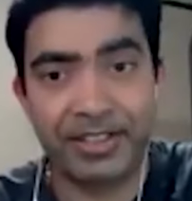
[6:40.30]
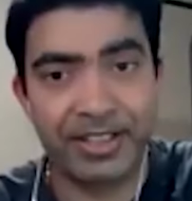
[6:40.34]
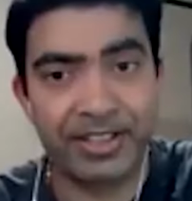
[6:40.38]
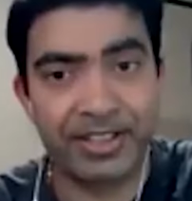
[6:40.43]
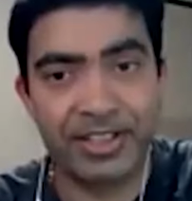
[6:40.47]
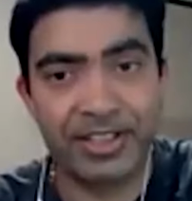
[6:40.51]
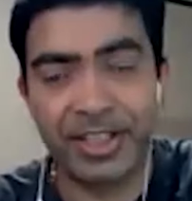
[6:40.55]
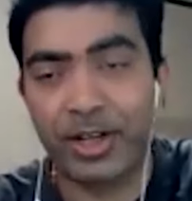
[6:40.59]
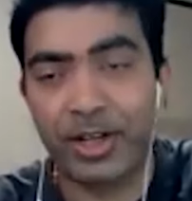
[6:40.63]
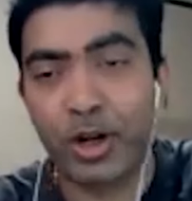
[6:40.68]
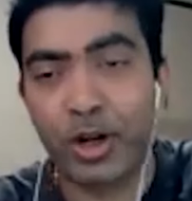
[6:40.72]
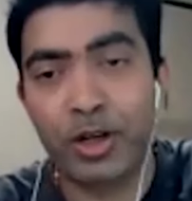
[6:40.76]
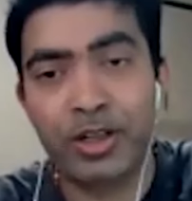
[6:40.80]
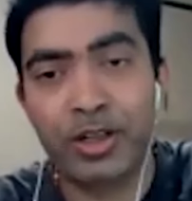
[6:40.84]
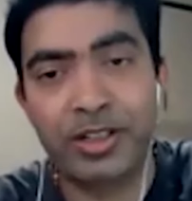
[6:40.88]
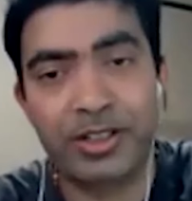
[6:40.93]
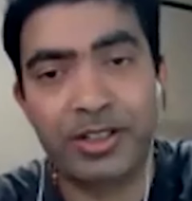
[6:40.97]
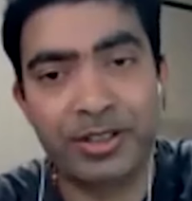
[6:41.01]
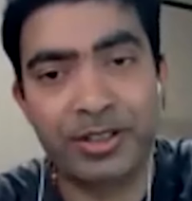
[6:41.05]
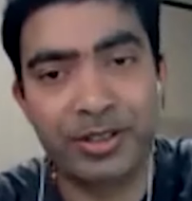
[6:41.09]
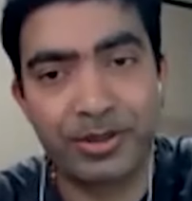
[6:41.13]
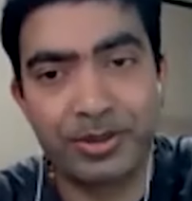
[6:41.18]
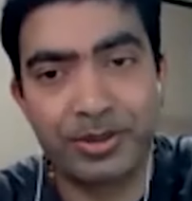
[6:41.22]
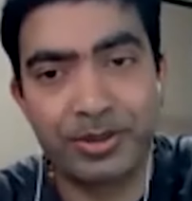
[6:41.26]
it's an
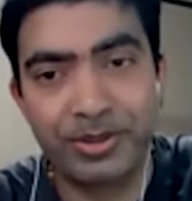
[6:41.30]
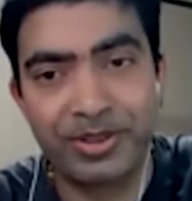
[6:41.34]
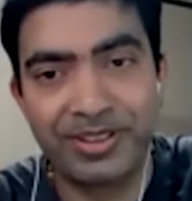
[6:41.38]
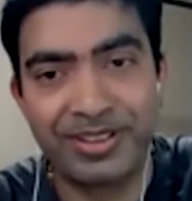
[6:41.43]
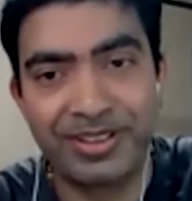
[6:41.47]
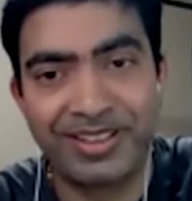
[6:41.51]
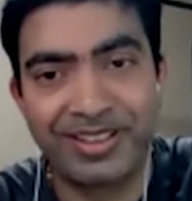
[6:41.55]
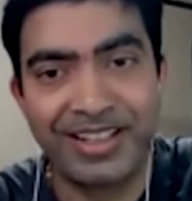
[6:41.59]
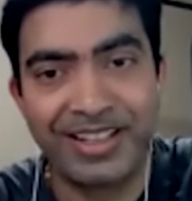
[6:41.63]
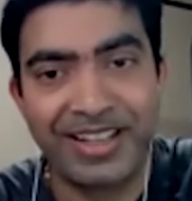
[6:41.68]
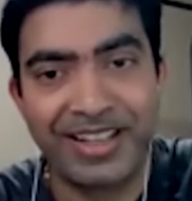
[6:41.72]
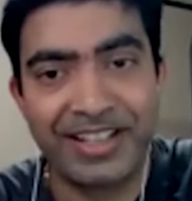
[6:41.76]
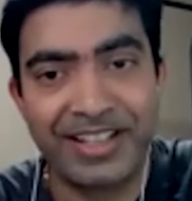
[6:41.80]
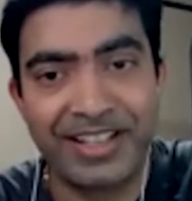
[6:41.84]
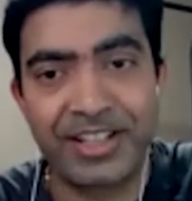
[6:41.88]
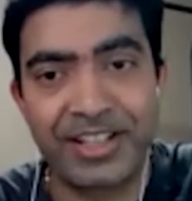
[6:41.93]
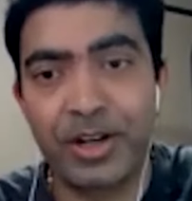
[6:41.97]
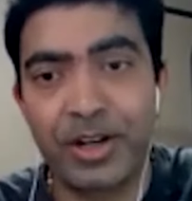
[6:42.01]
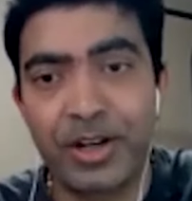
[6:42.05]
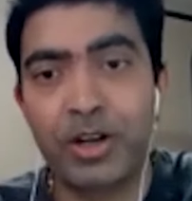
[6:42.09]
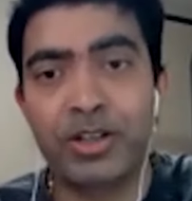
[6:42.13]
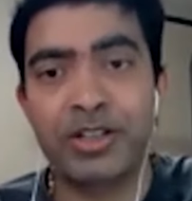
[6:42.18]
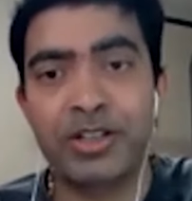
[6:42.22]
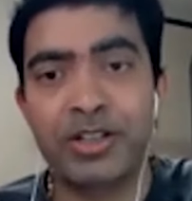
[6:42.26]
honor to talk. It's
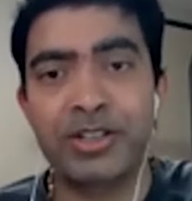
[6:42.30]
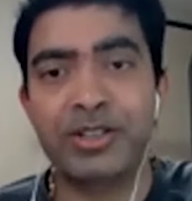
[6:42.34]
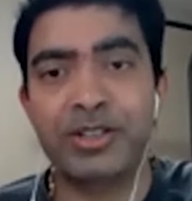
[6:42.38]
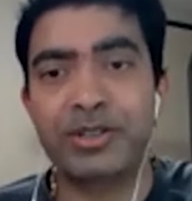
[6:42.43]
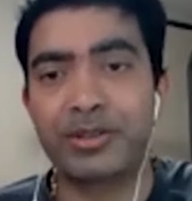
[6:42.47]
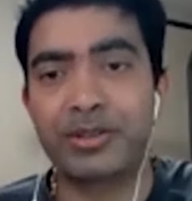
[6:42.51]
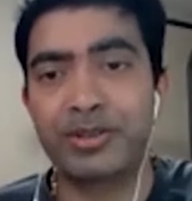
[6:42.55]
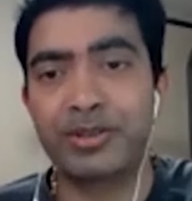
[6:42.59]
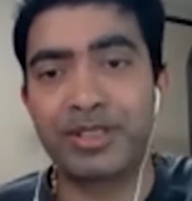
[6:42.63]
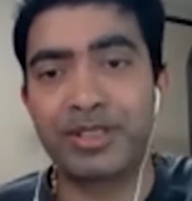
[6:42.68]
an honor